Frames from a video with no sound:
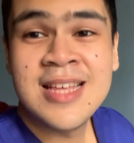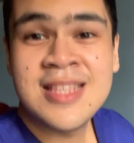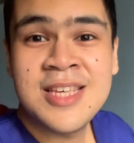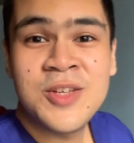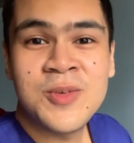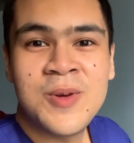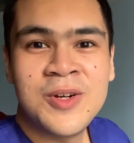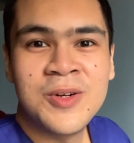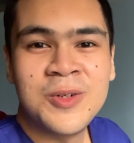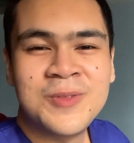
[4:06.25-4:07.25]
See you
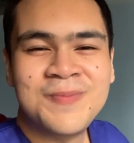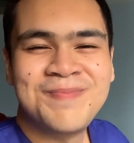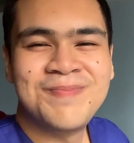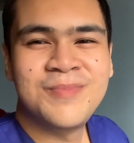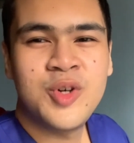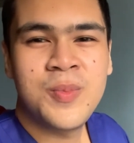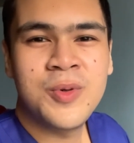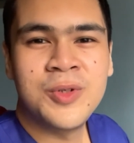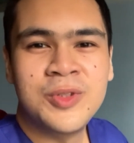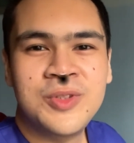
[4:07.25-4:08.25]
tomorrow. Come on.